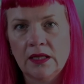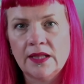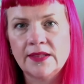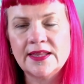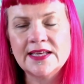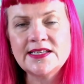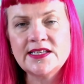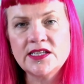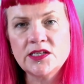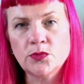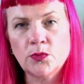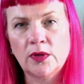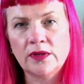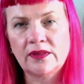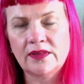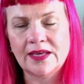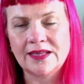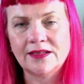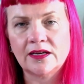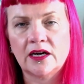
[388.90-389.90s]
This is one
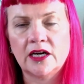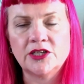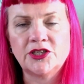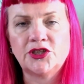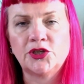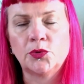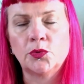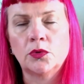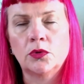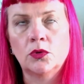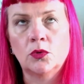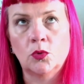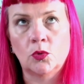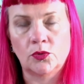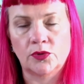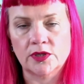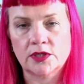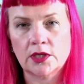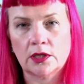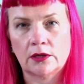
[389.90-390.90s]
thing that I do all
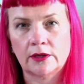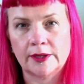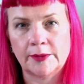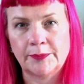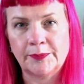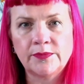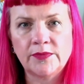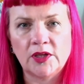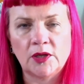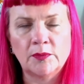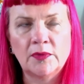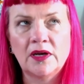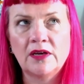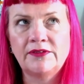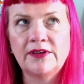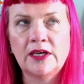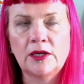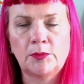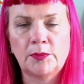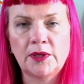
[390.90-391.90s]
the time. You might have
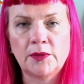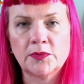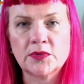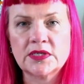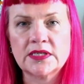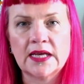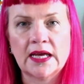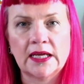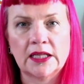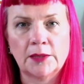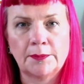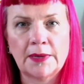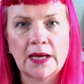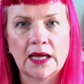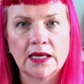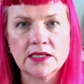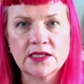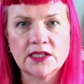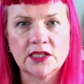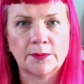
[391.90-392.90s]
heard people say in the
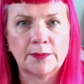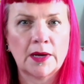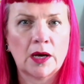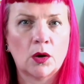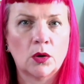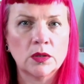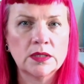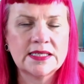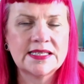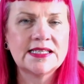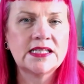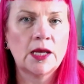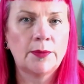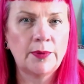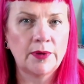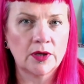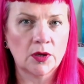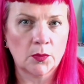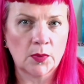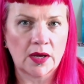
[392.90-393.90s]
past about
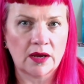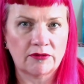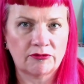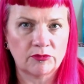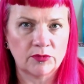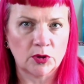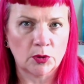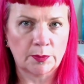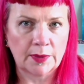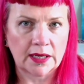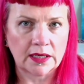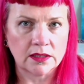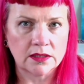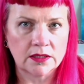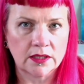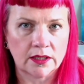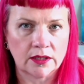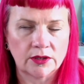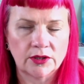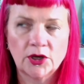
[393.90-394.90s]
stepping away from your
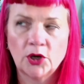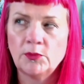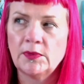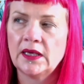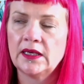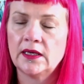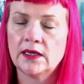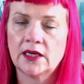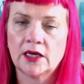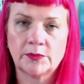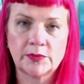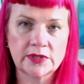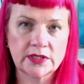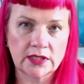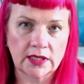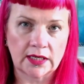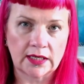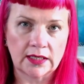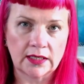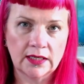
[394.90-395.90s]
painting, go make a cup of
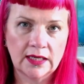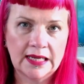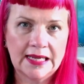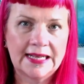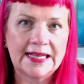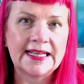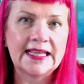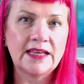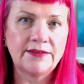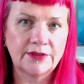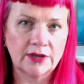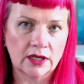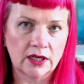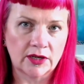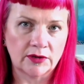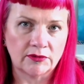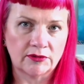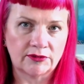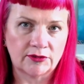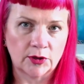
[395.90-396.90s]
tea, leave it
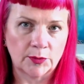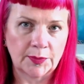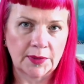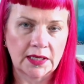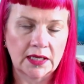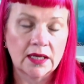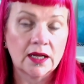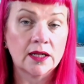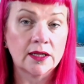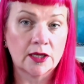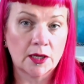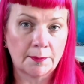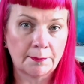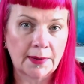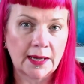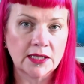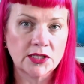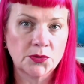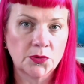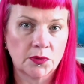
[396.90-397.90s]
alone for a bit and come
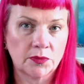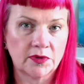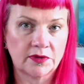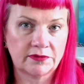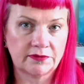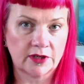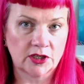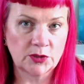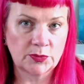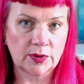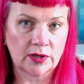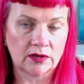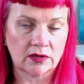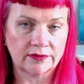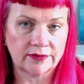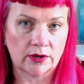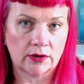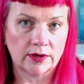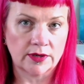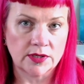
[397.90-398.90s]
back to it with a fresh pair of
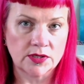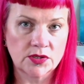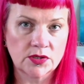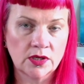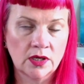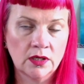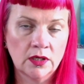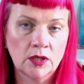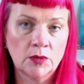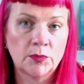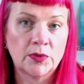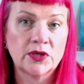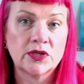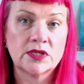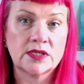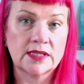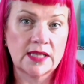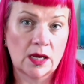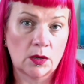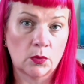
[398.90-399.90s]
eyes, because
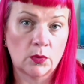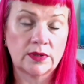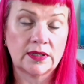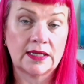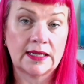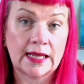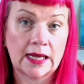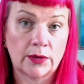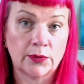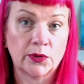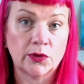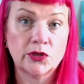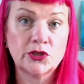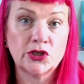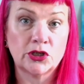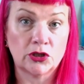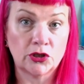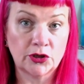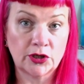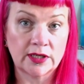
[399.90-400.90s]
that would allow you to
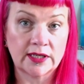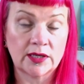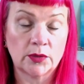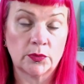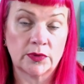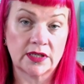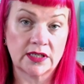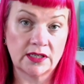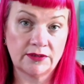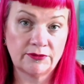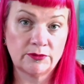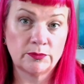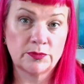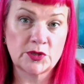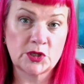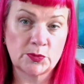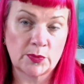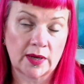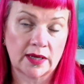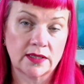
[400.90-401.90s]
look at it with a different
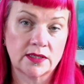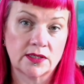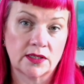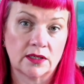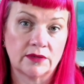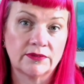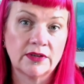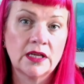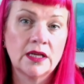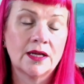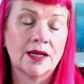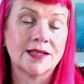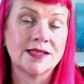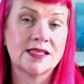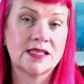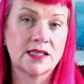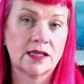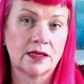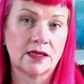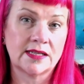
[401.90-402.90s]
perspective and
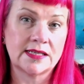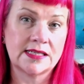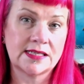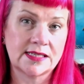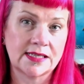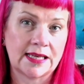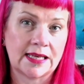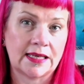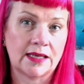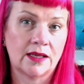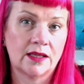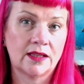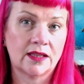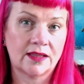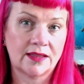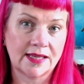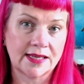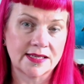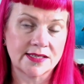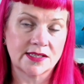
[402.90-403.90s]
suddenly see the
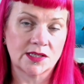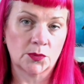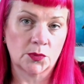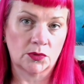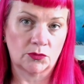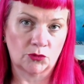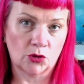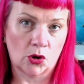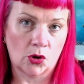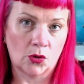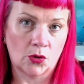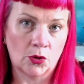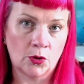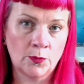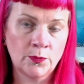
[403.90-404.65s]
things that were wrong.